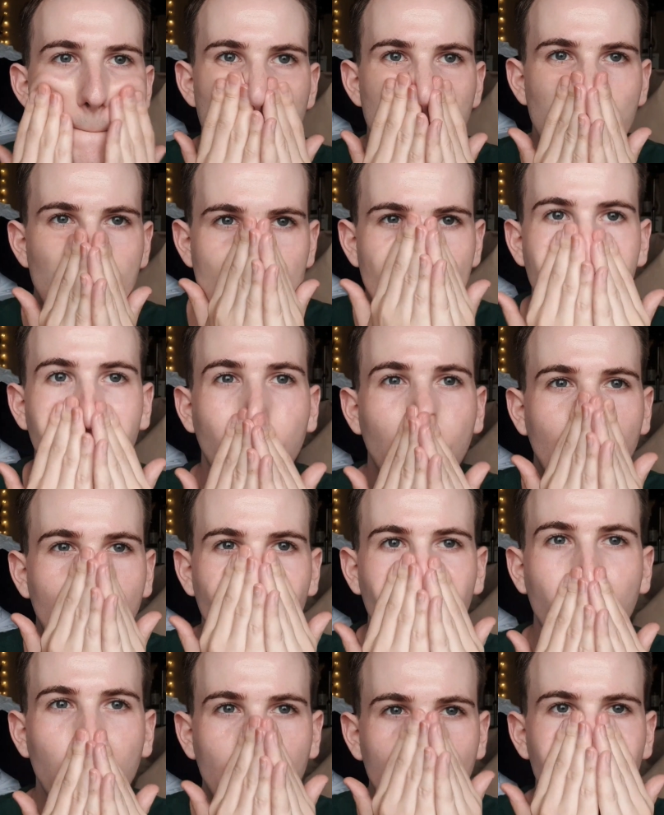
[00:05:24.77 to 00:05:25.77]
This did not
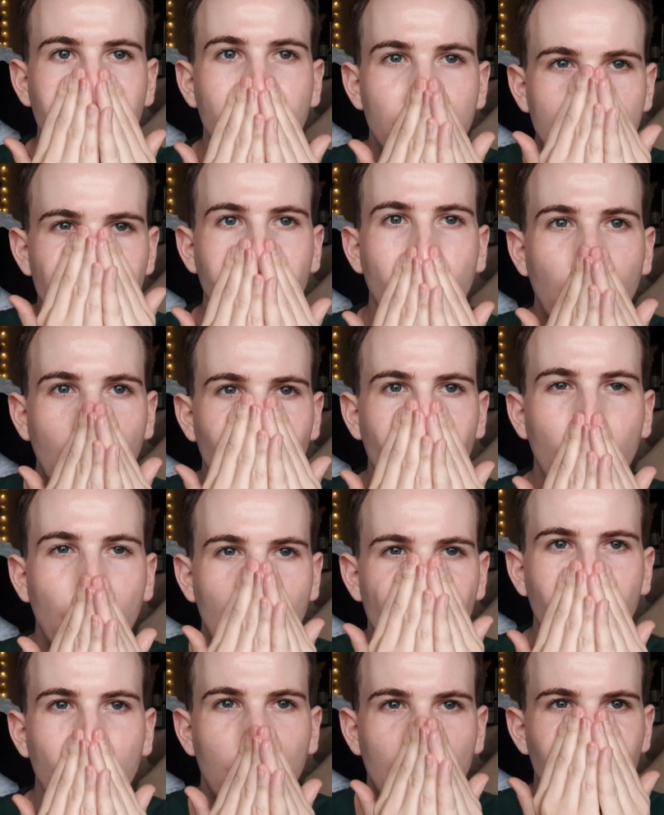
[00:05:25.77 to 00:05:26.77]
work. I wanted to put the
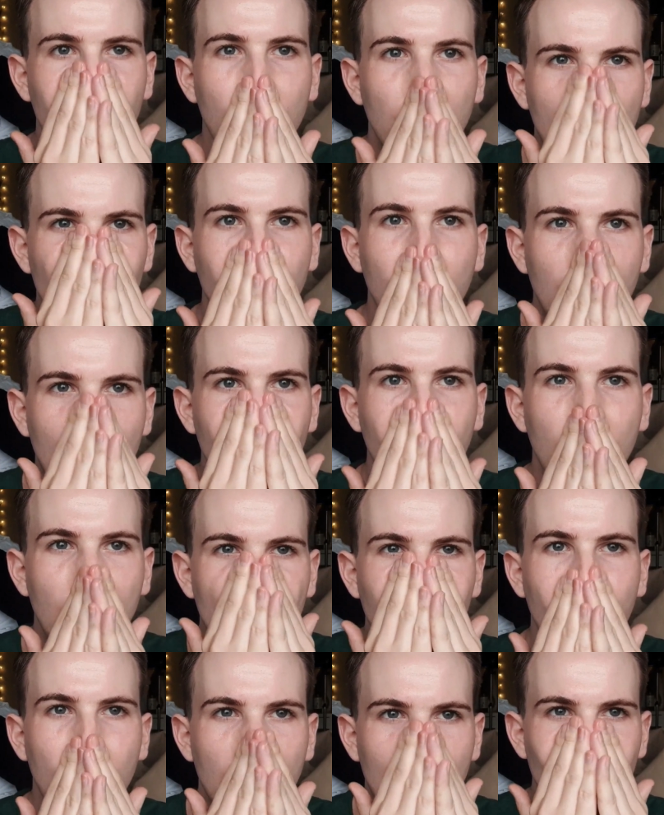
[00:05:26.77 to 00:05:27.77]
second layer on
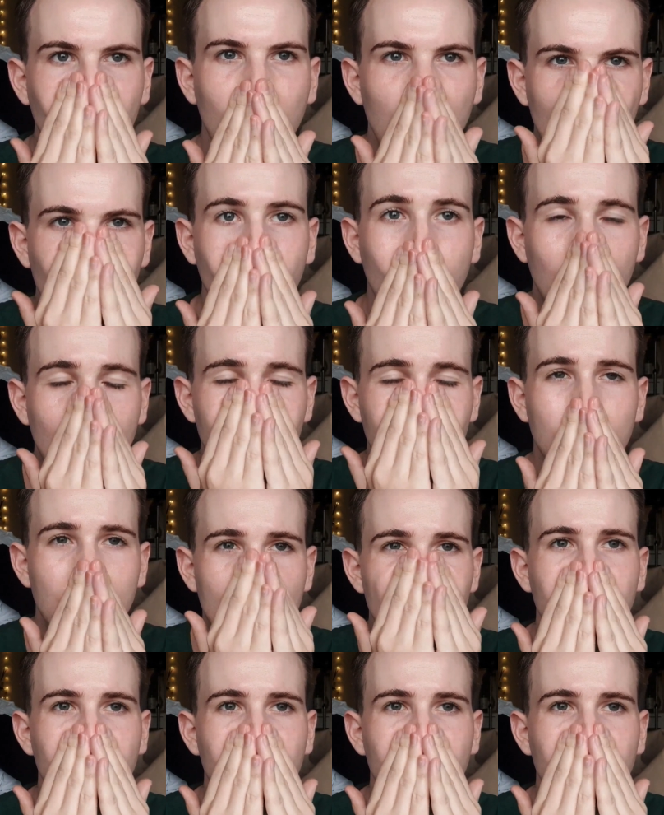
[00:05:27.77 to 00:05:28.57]
top again,